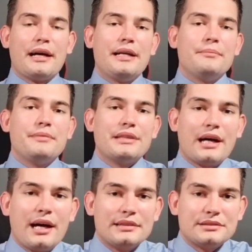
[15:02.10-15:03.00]
I am
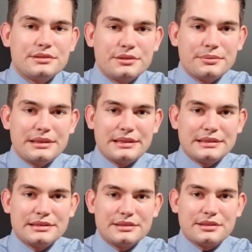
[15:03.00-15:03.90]
not doing
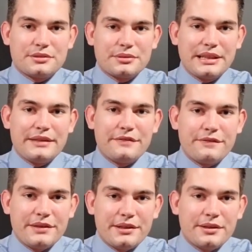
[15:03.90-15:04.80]
this to create
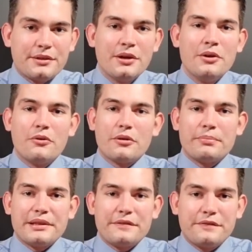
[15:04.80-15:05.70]
fear or
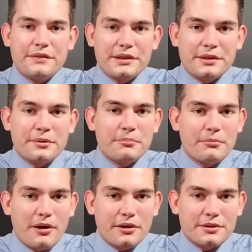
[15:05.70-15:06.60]
be a fear
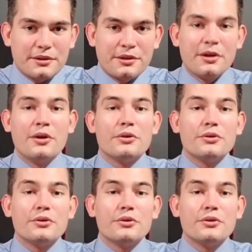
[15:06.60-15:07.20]
monger.